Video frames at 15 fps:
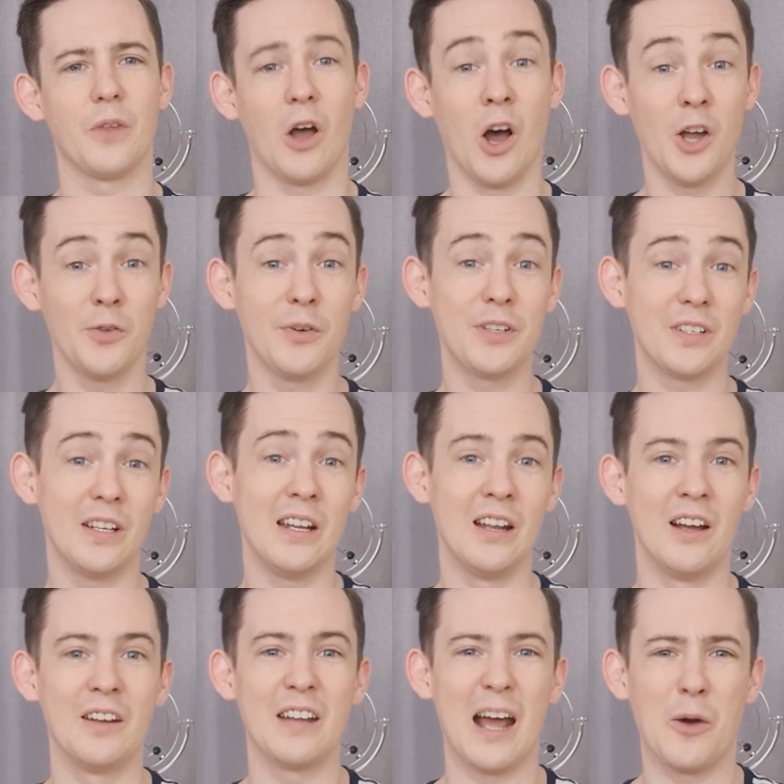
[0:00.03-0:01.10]
I recently
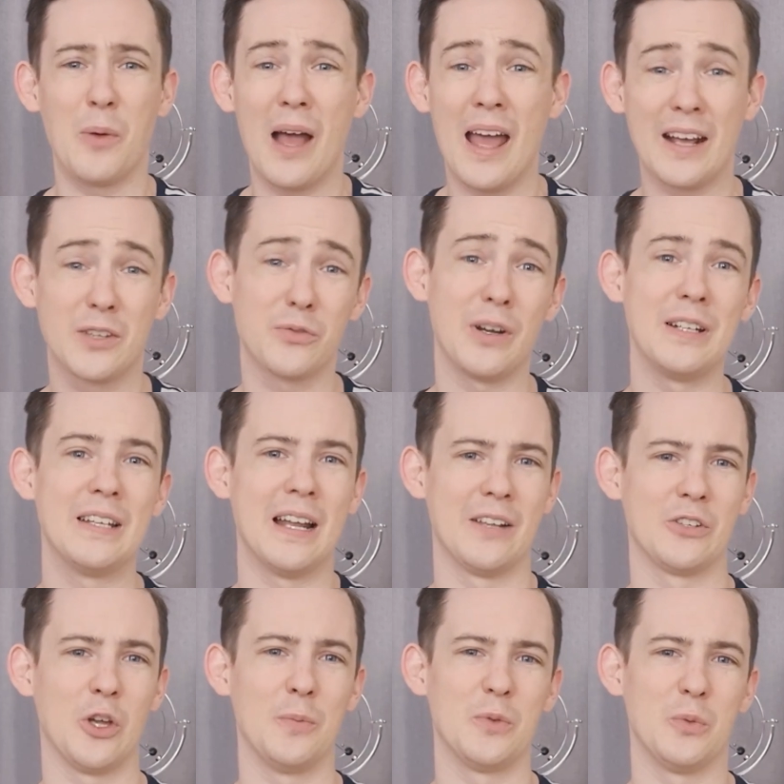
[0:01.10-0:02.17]
learned how X-ray
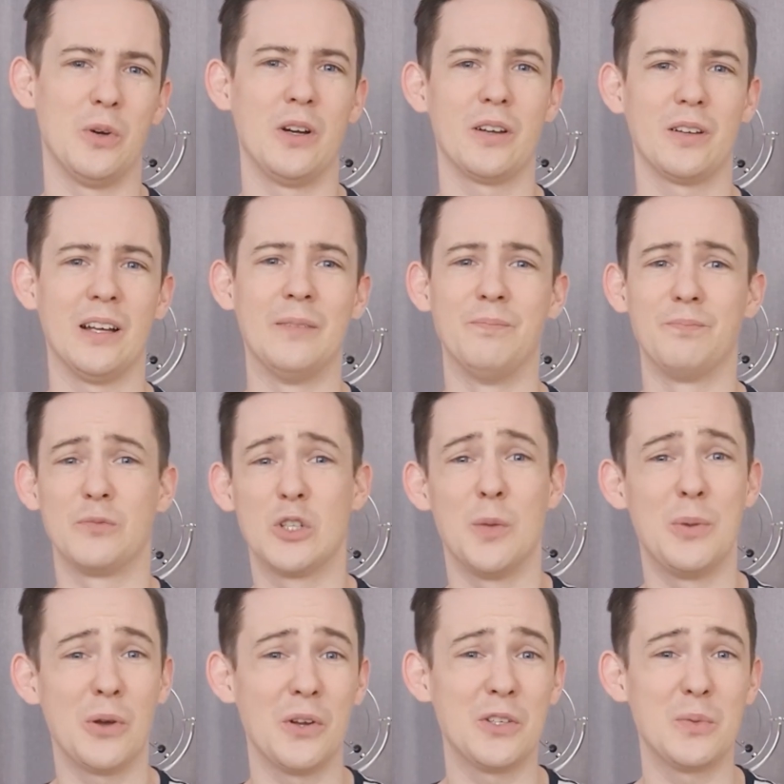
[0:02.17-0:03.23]
telescopes work, and
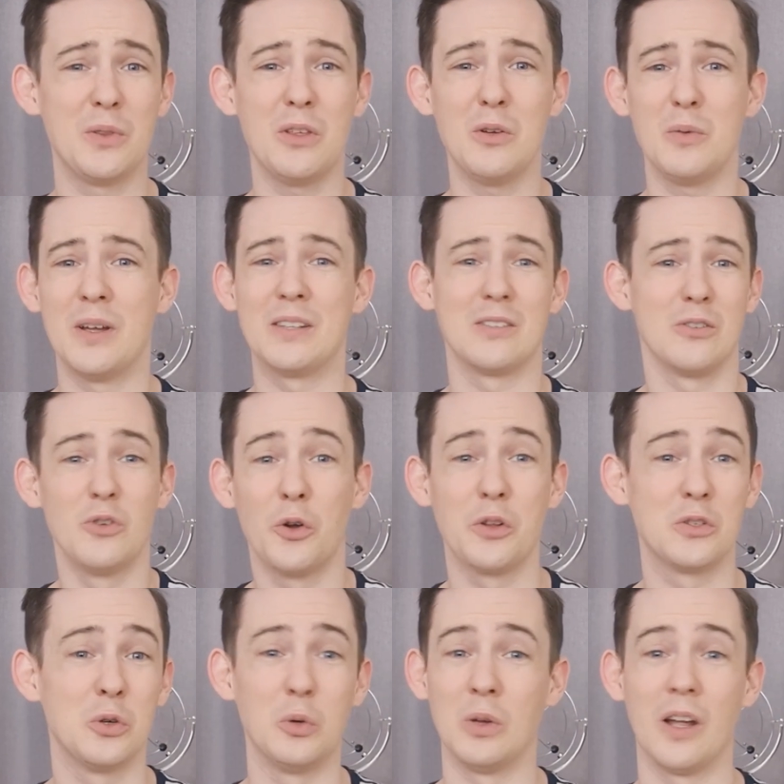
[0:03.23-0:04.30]
to be honest with you, it's not
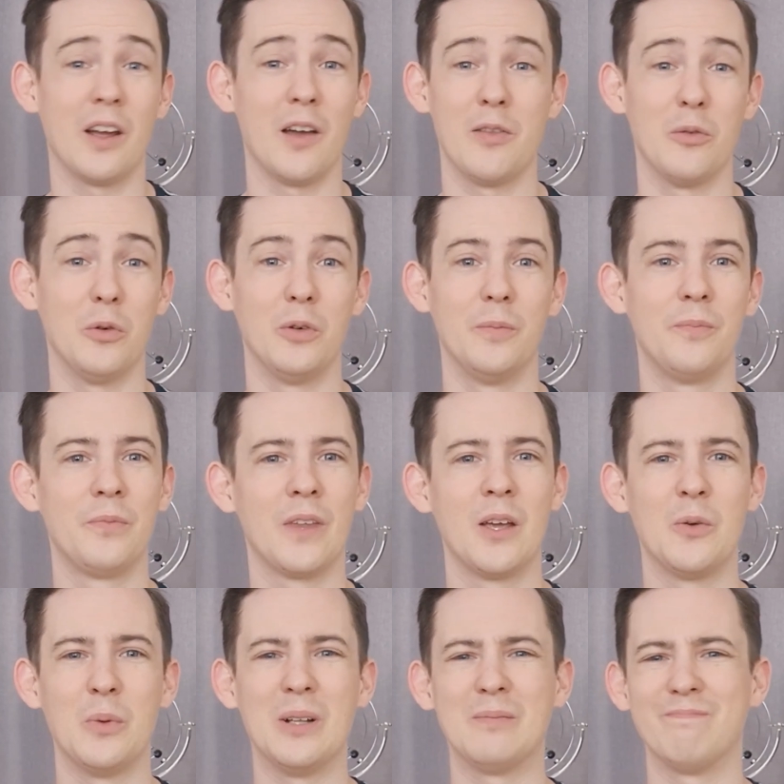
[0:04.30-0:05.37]
at all like I thought.
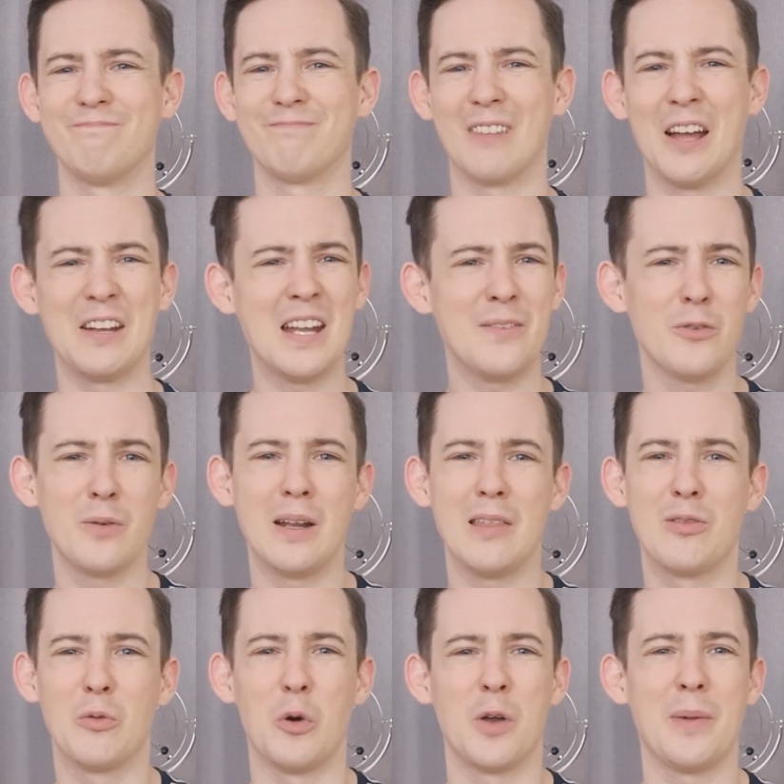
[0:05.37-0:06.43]
Well, I'd never
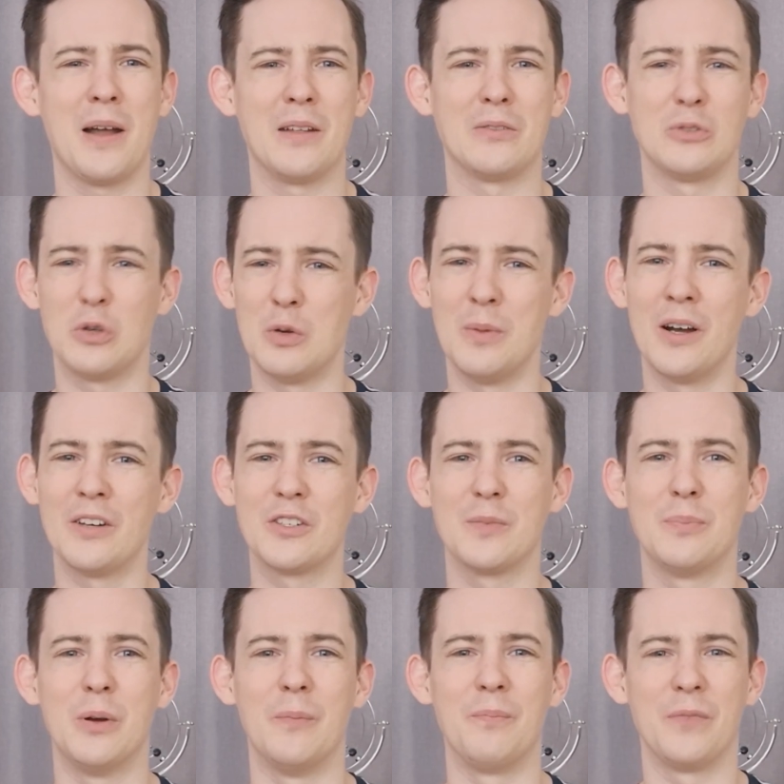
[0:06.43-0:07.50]
really thought about it too
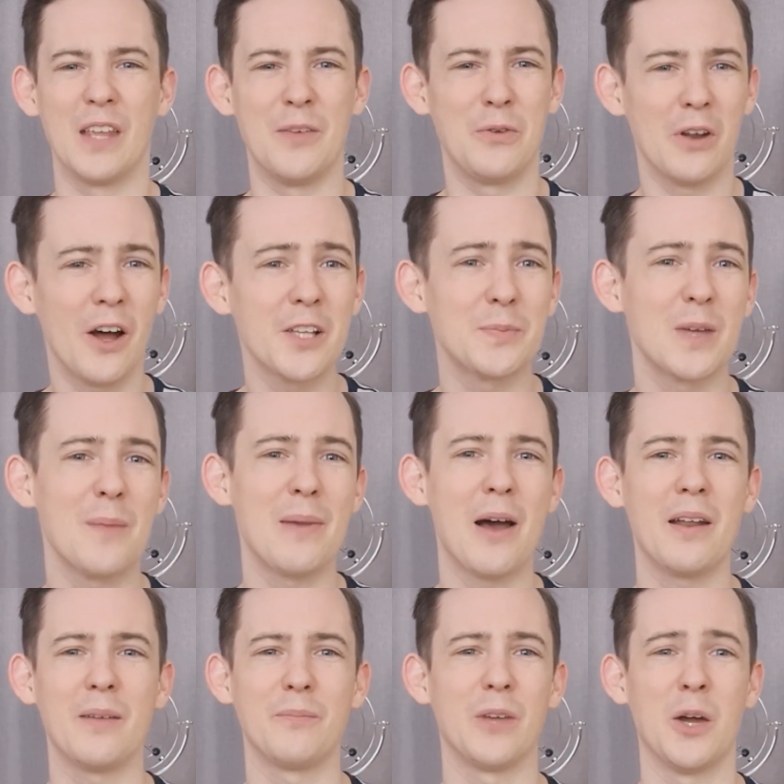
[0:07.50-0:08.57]
much, but if you'd asked me
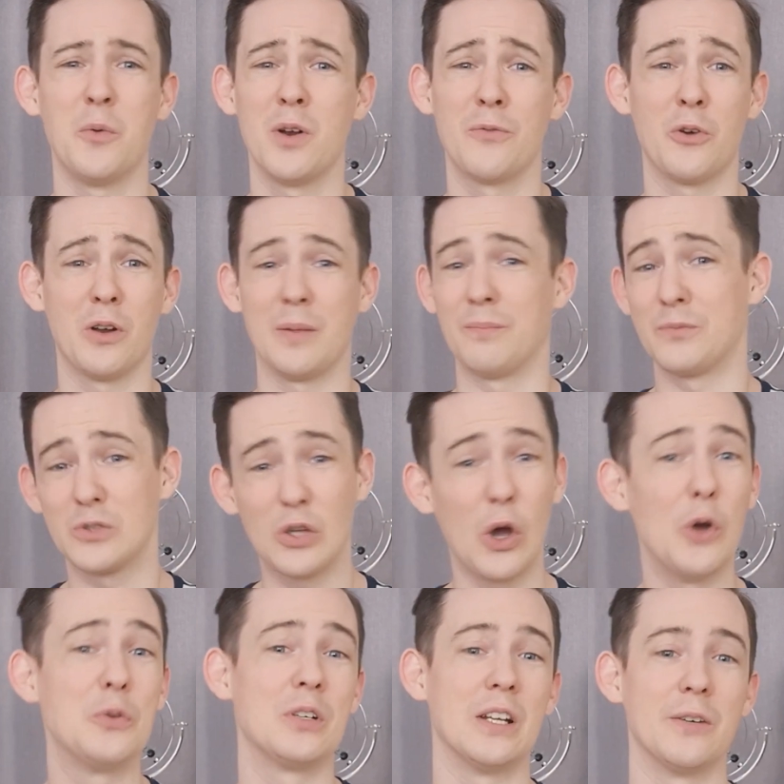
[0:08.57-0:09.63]
about it, I would have got it
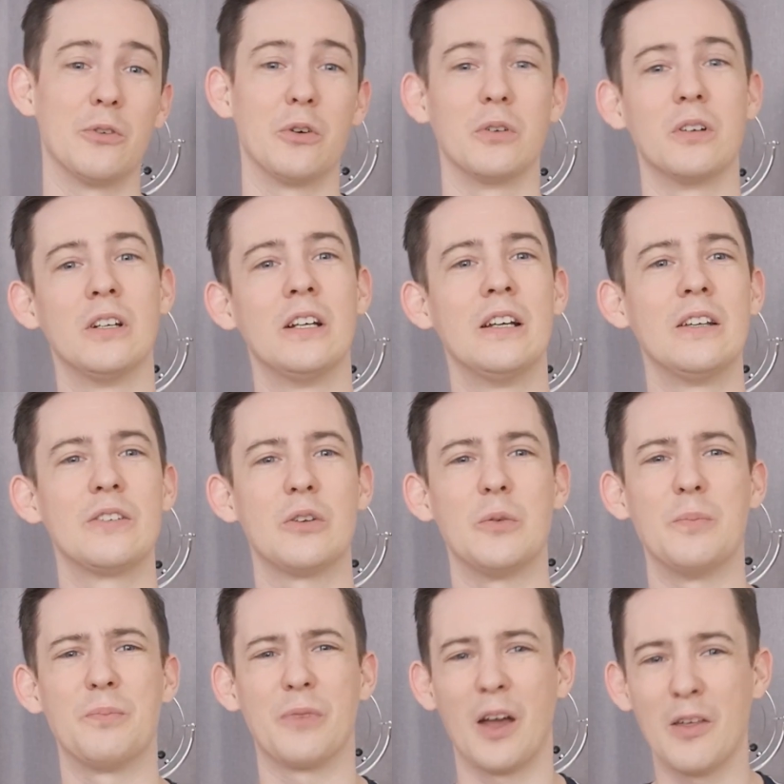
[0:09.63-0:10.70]
totally wrong. So
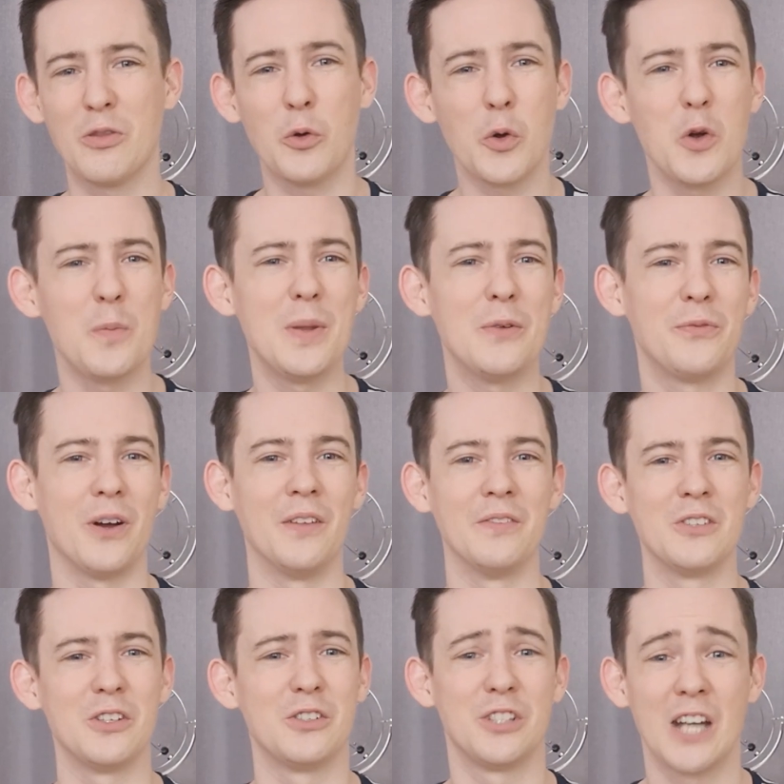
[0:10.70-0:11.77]
I thought it would be
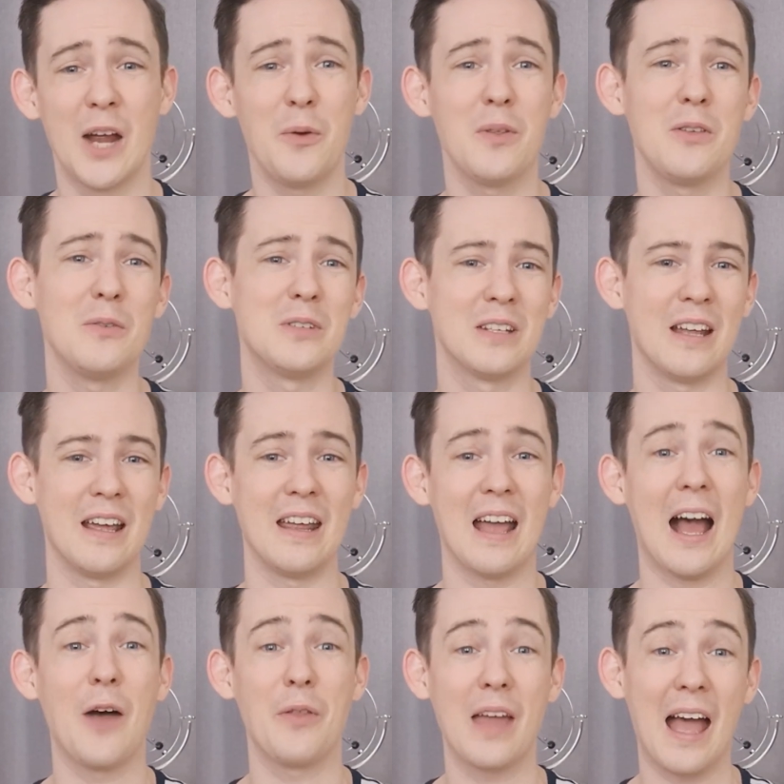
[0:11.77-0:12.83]
fun to share with you
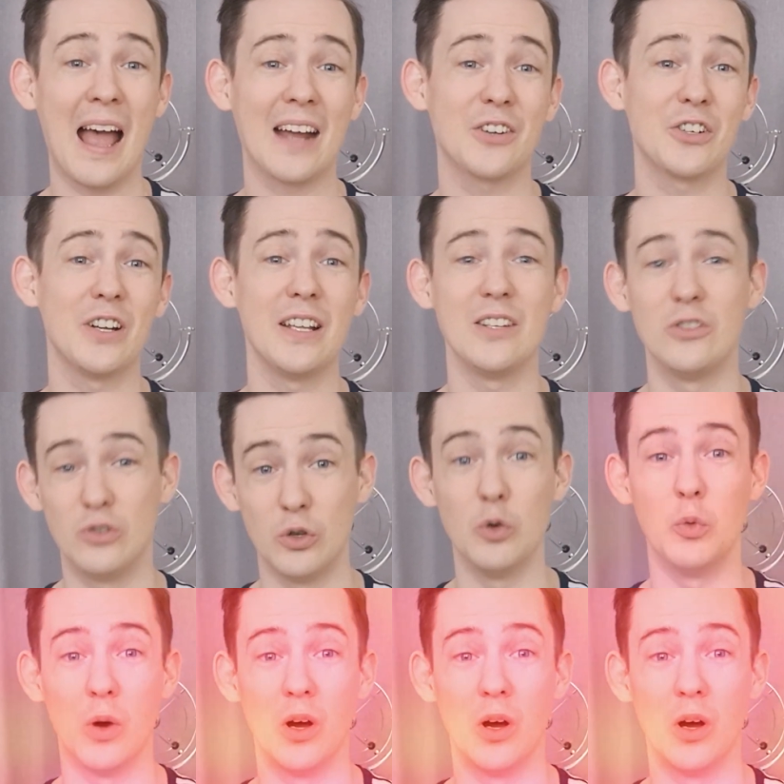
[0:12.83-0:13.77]
today how they actually do